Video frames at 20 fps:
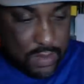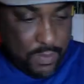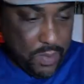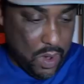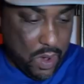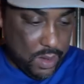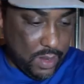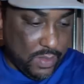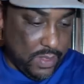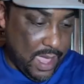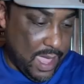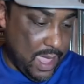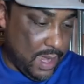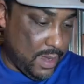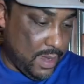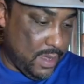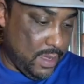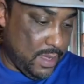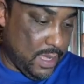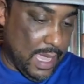part of that.
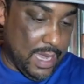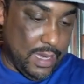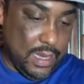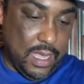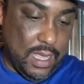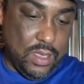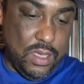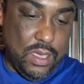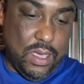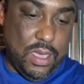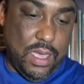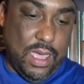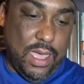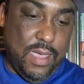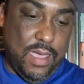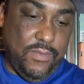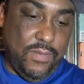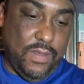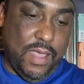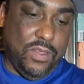And then you
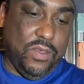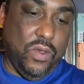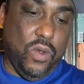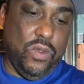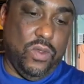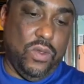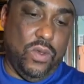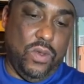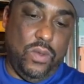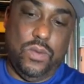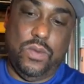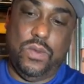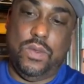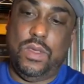have, I told you,